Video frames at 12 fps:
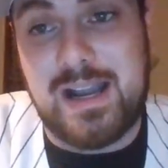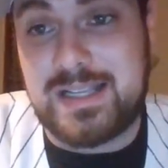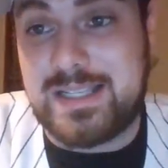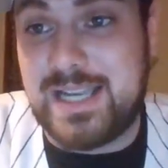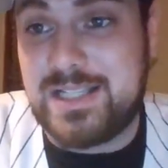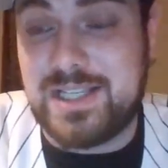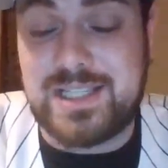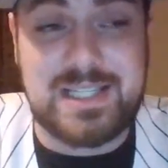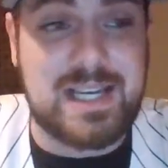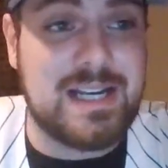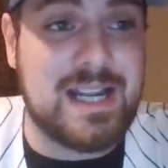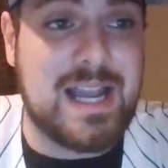Sanchez is
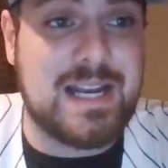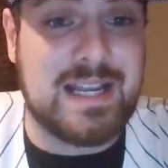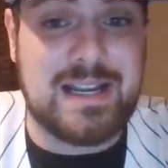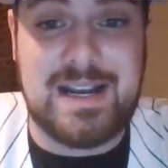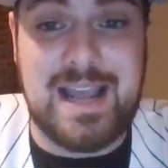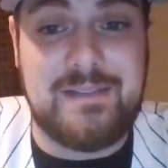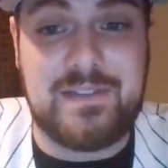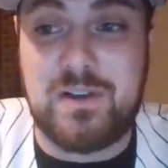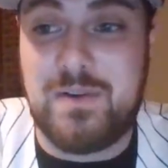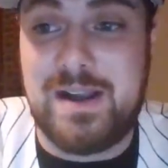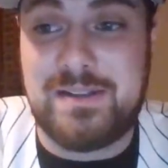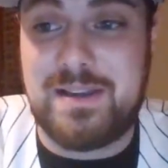kind of going to have to
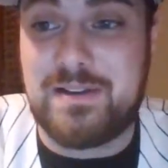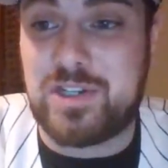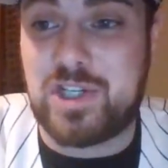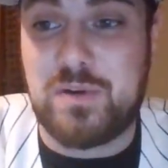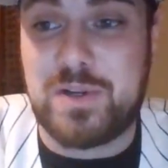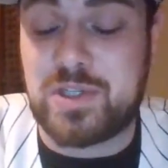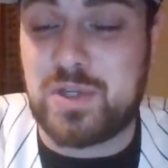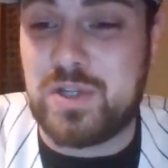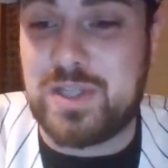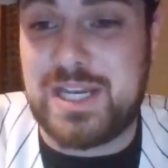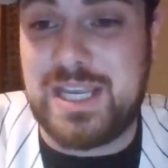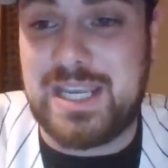go out there and show us
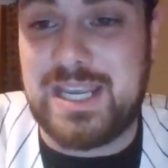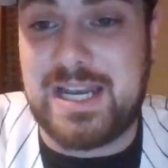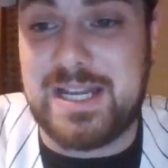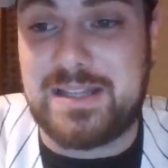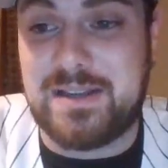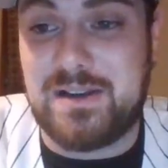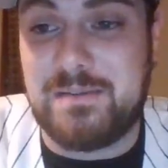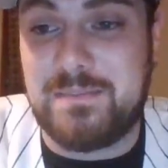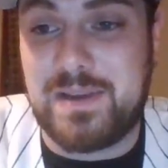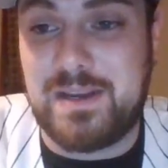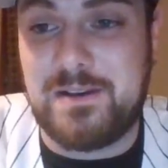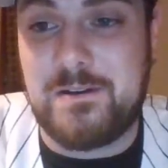all that he can get it done.
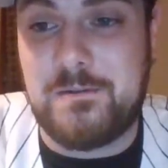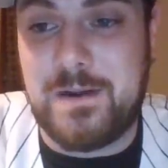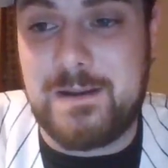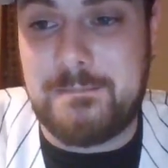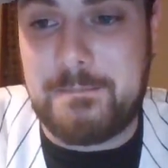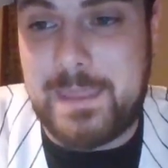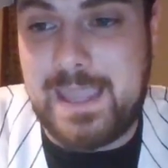But you know what?